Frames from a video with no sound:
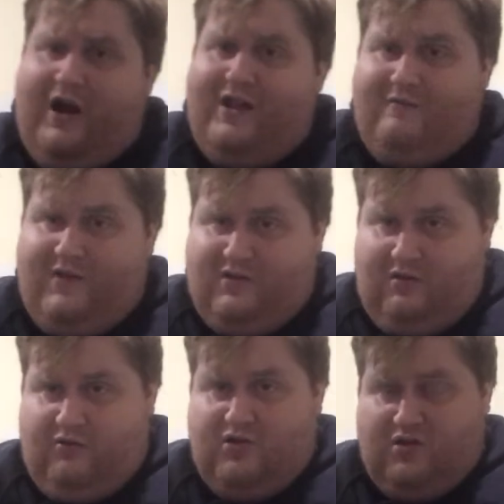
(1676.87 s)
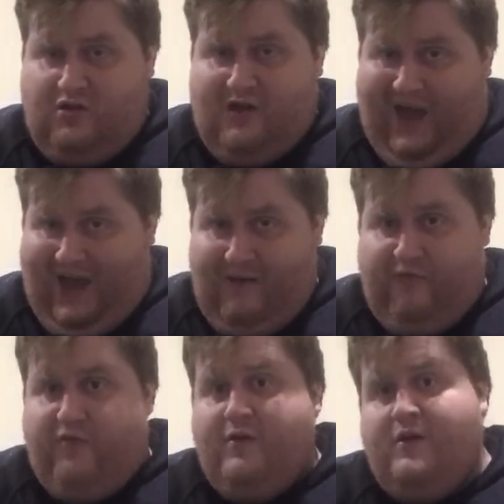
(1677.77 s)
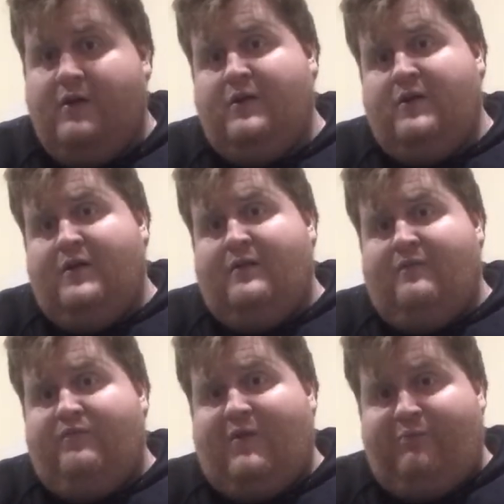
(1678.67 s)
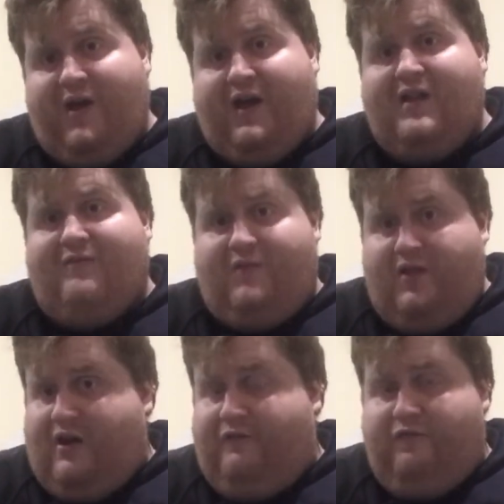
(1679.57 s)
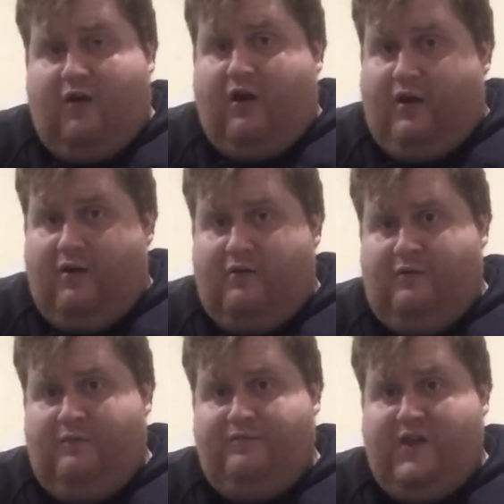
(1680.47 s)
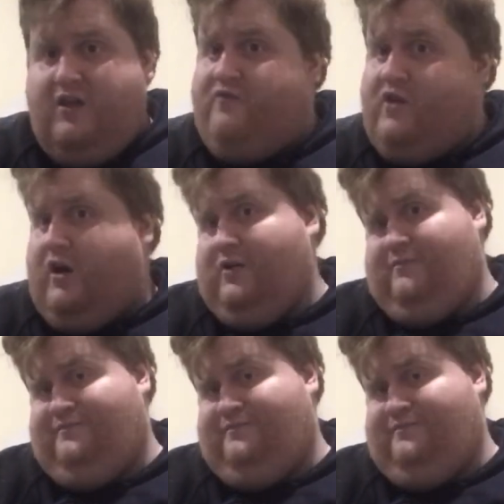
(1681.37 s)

the resolution you have, the bigger the video file that you've got,